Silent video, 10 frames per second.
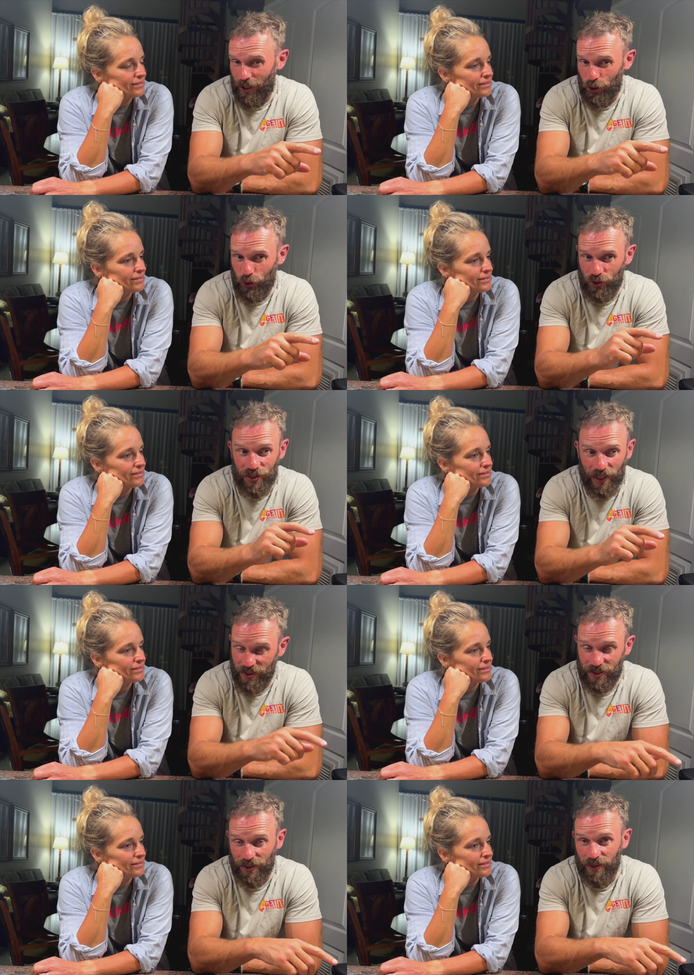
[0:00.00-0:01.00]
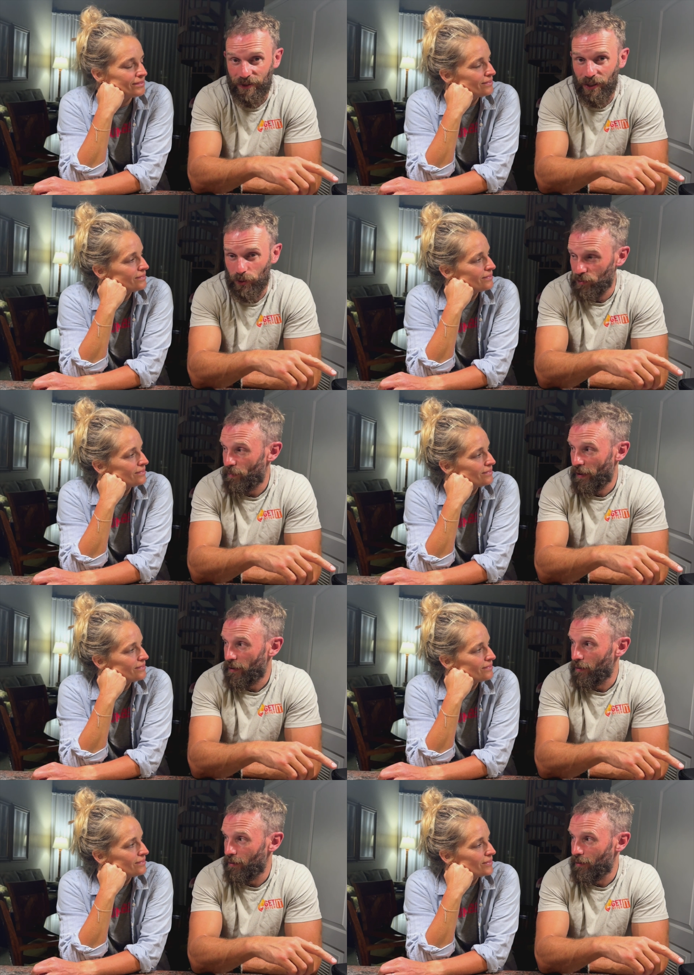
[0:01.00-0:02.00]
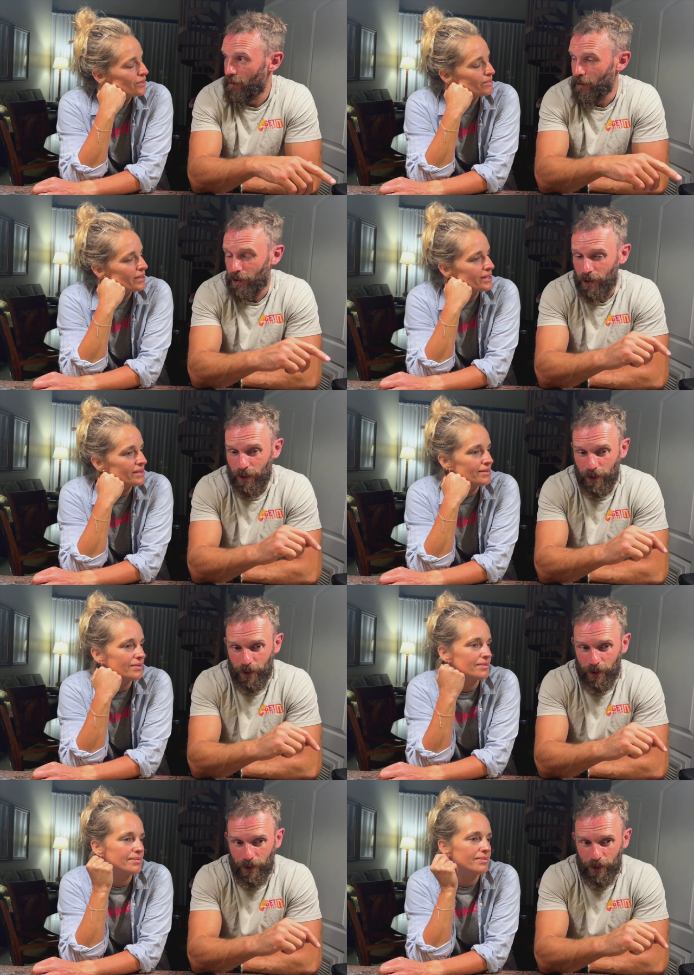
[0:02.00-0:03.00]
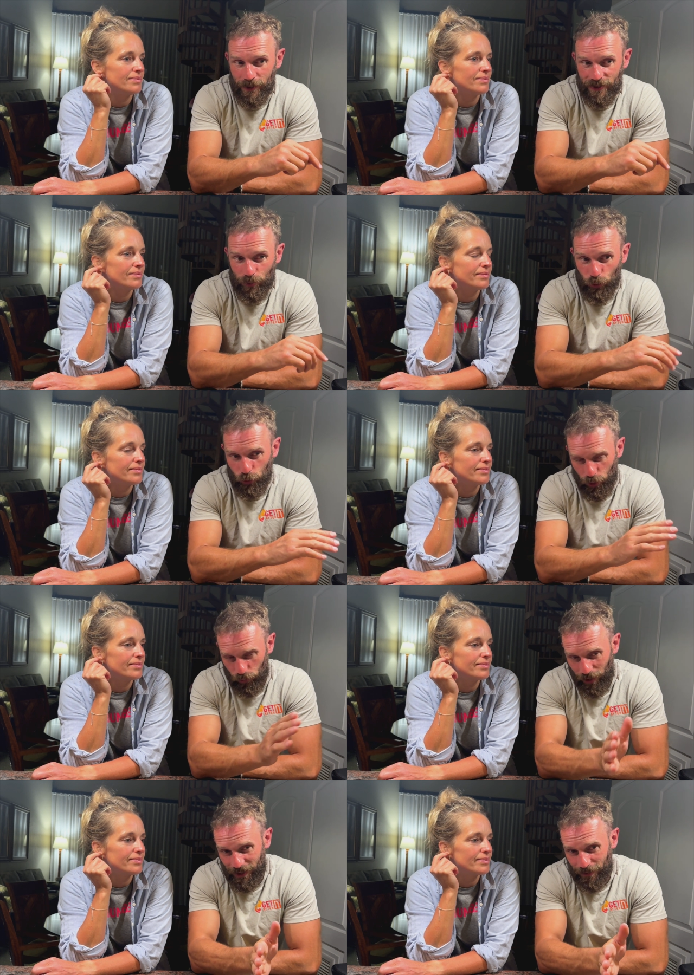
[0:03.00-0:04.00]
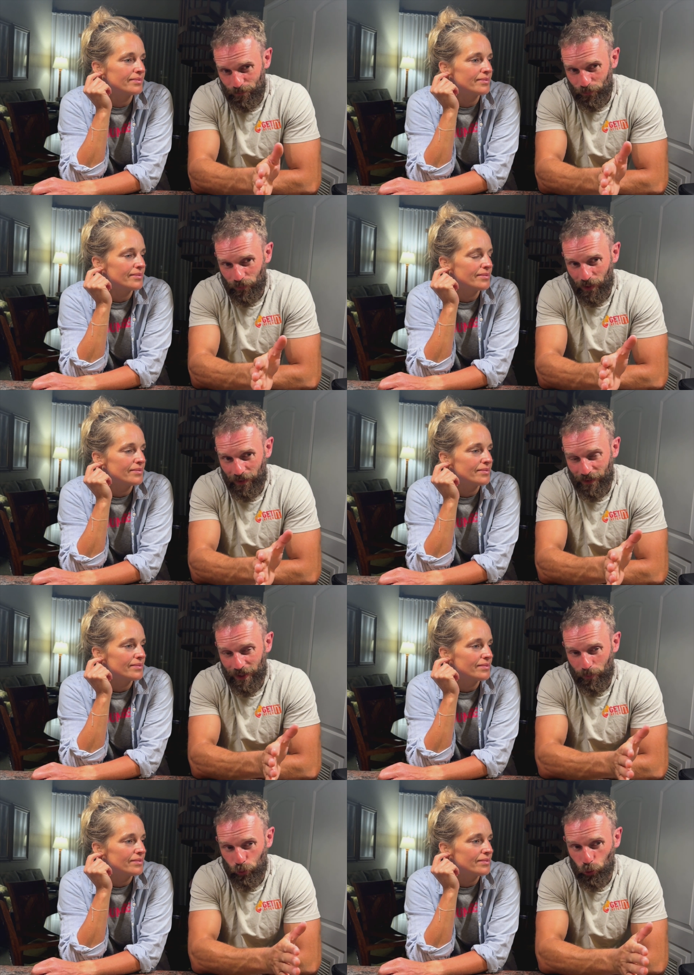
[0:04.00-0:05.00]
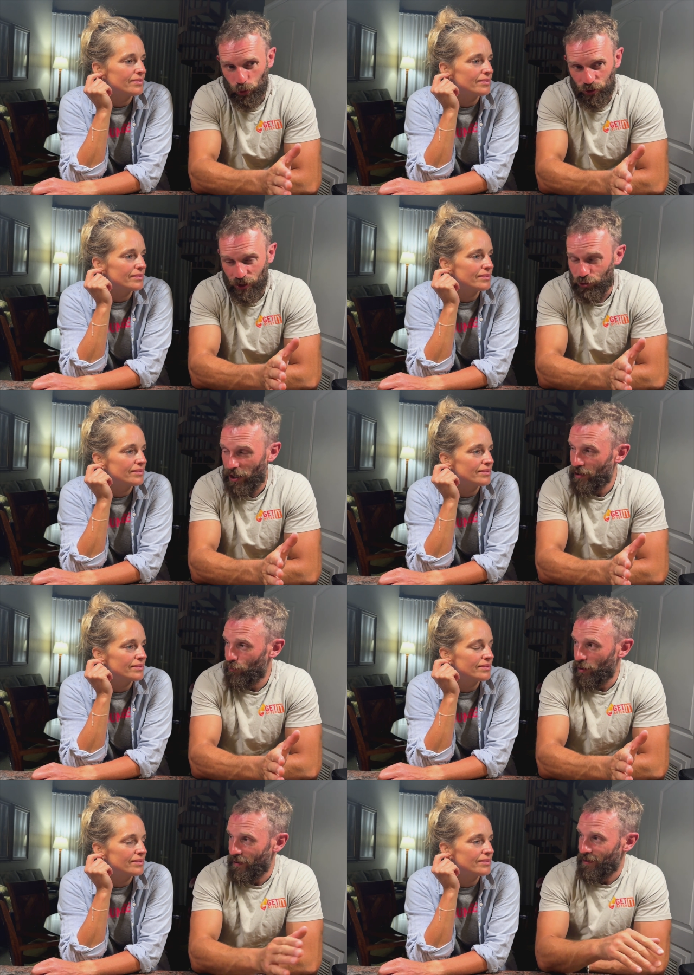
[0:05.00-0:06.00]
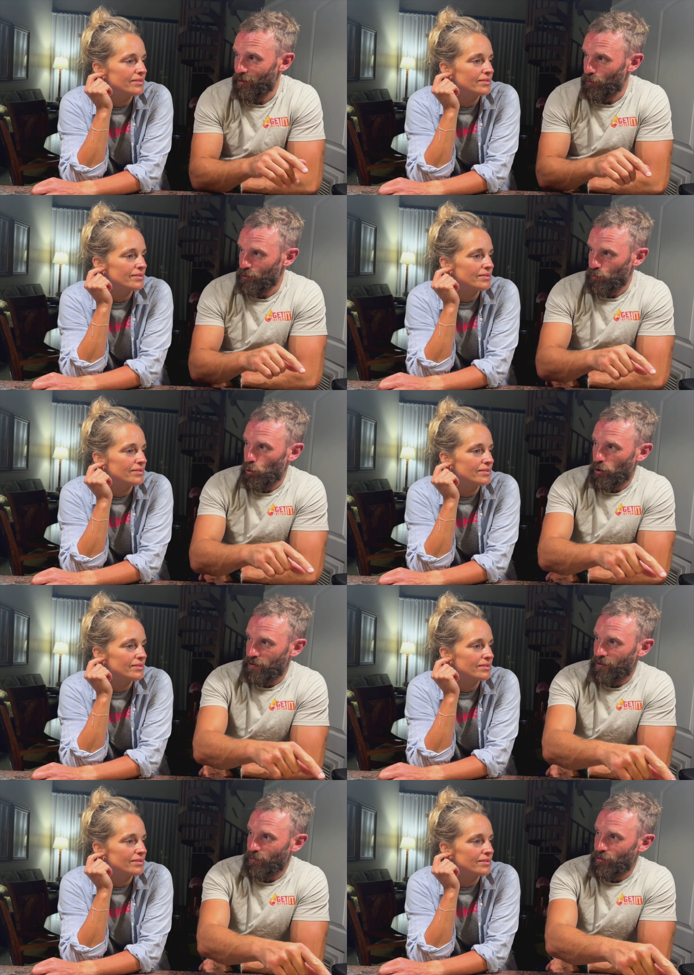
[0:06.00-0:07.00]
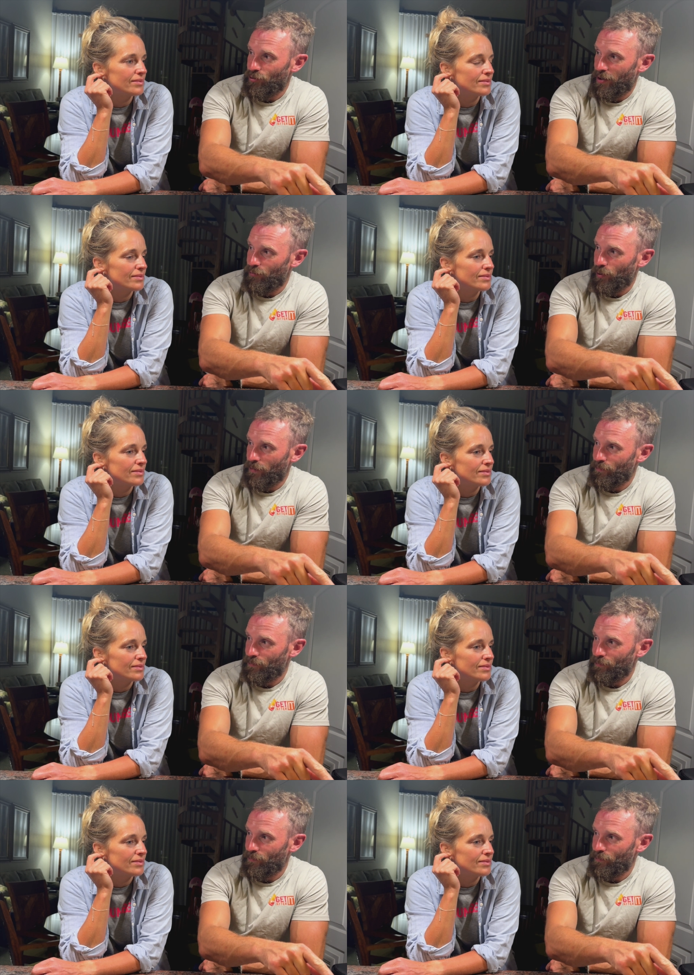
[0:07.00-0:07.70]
Speaker 1: and you could instantly tell it was big. It was massive. So we took a right and then approached the driveway, and there it was walking down the driveway.